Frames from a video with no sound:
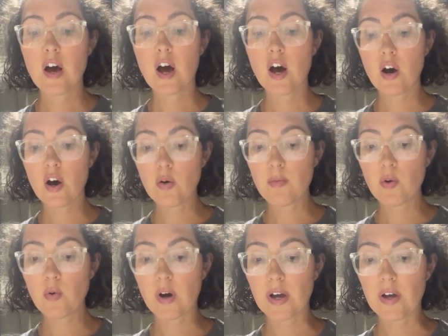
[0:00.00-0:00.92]

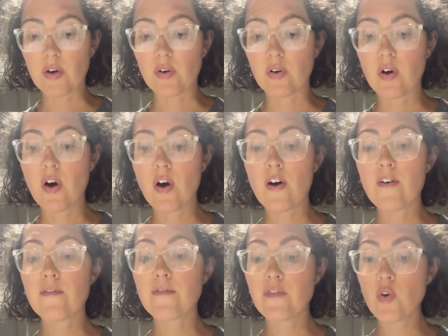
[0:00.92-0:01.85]
Jojoba oil,
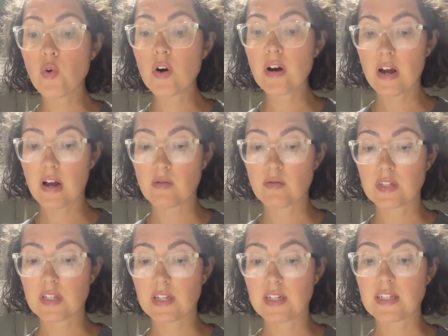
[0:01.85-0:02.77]
4
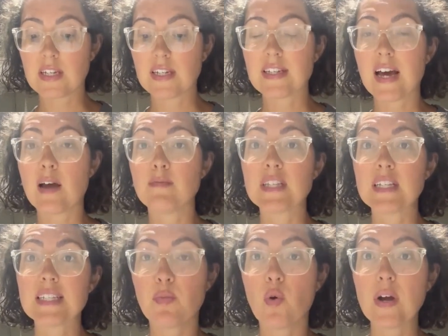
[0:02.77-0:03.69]
ounces times
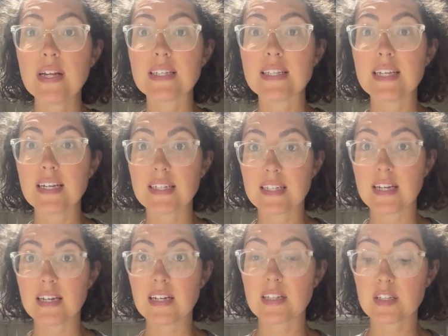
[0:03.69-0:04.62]

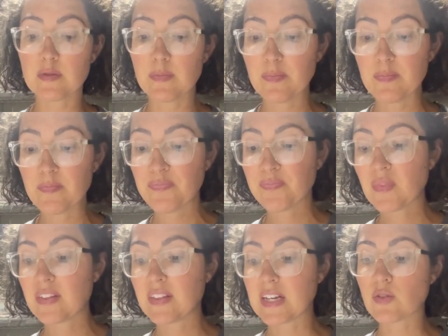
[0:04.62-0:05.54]
0.66.
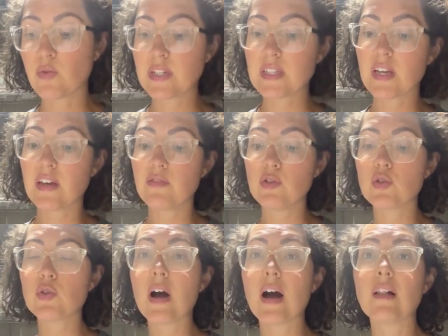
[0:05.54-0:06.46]
That's going to give you
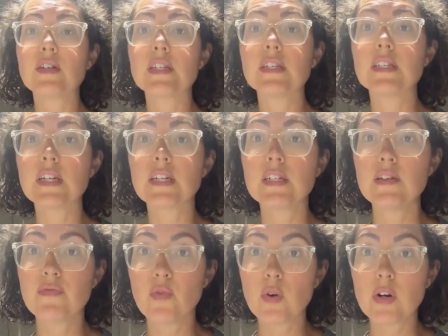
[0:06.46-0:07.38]

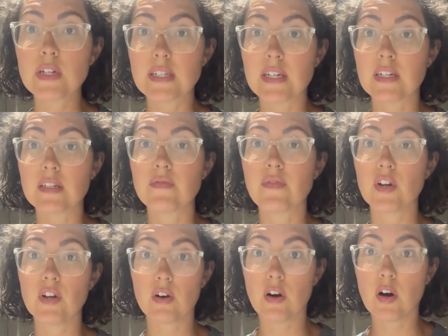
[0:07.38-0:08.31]
$2.64 for
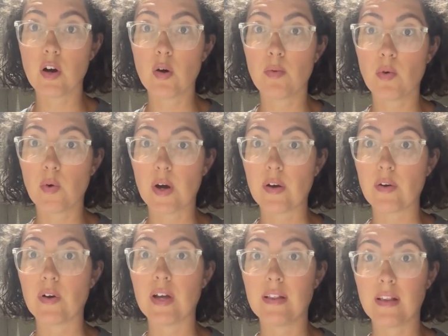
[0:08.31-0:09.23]
your jojoba
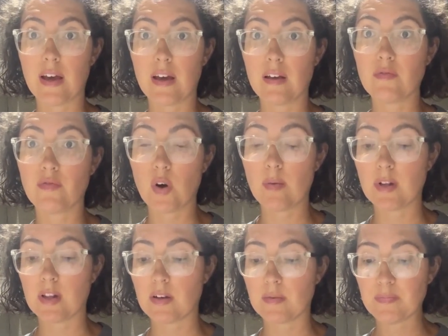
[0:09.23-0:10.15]
oil in that
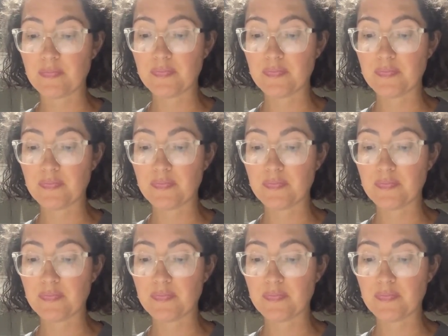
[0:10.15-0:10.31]
formula.